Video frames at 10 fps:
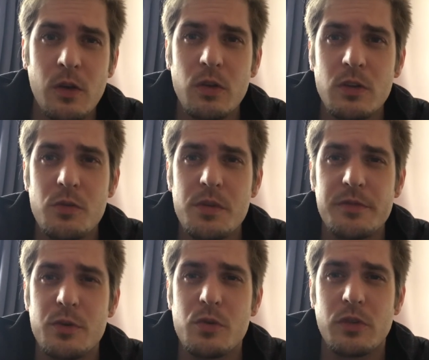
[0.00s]
Gonna do
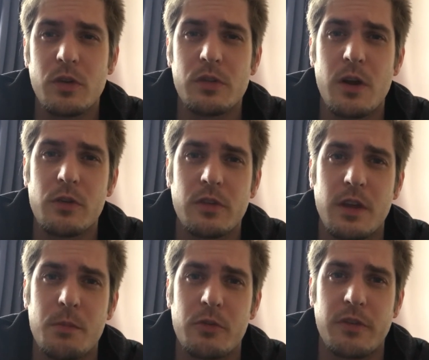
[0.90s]
reviews on those
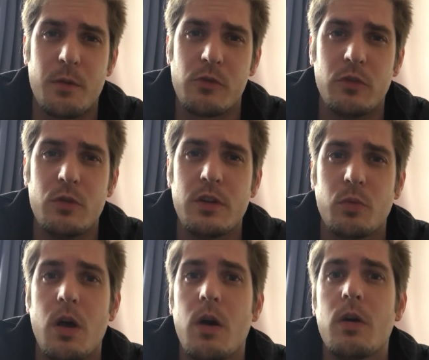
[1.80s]
sabers very soon
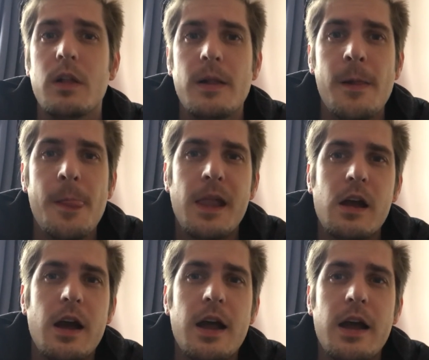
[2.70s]
as well,
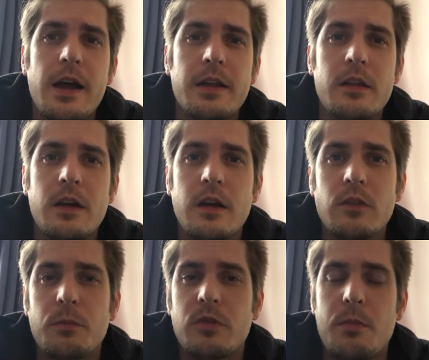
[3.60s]
and
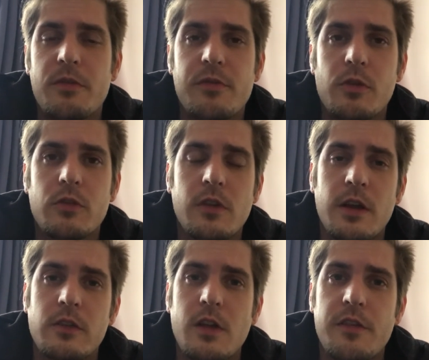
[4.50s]
some Saber Forge
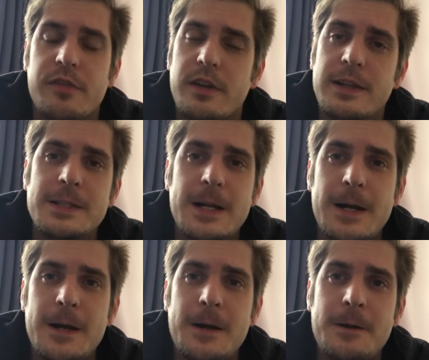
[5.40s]
stuff.
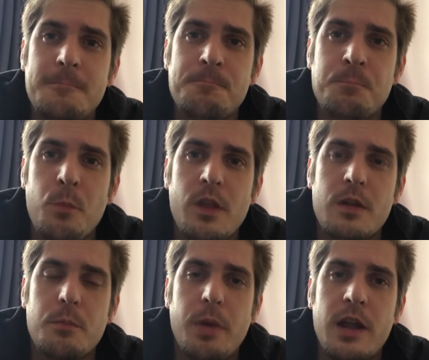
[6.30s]

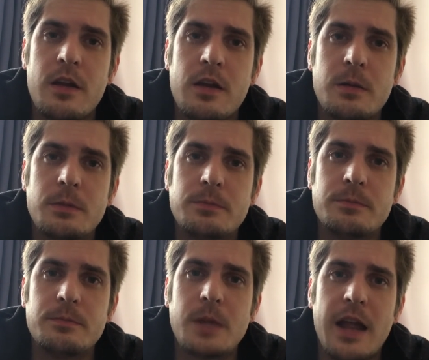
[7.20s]
But I
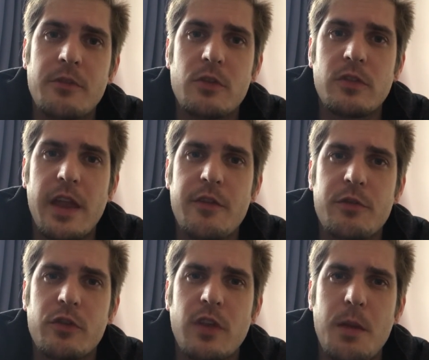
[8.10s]
have to say,
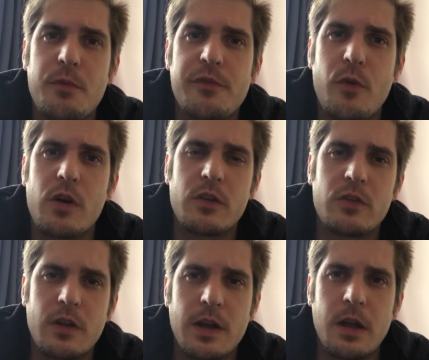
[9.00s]
for Saber
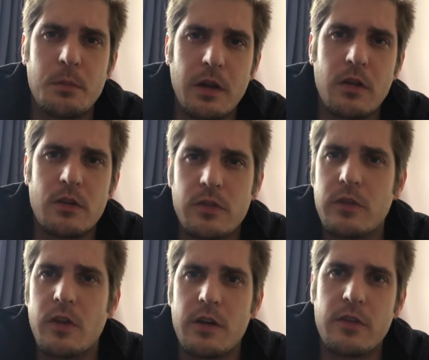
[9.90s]
Forge, I'm gonna
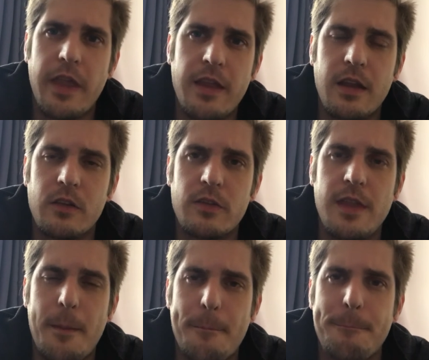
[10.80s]
start taking a
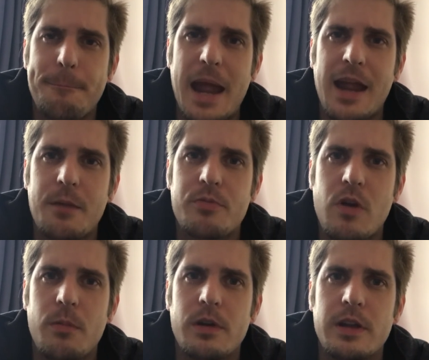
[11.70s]
step back,
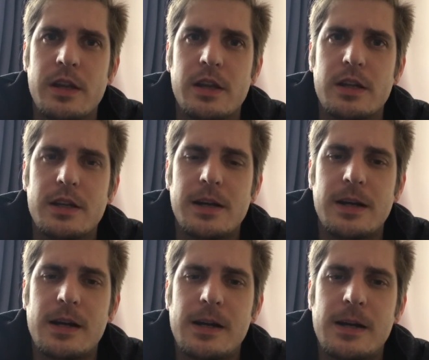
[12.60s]
probably
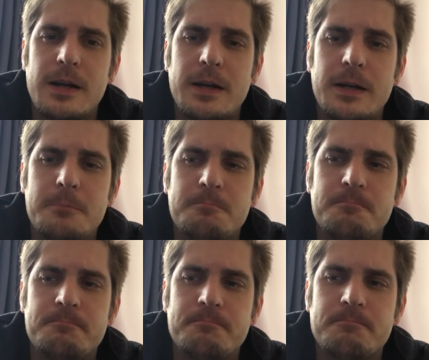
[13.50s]

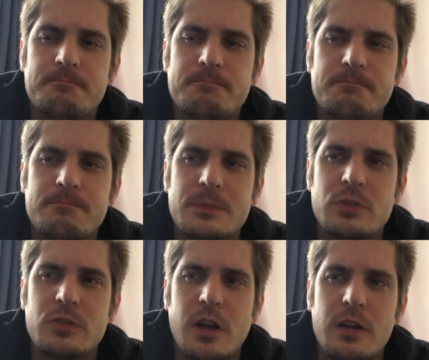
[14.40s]

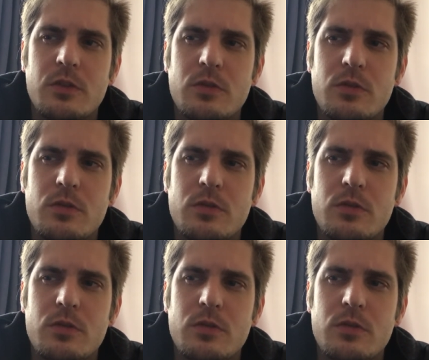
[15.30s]
start to.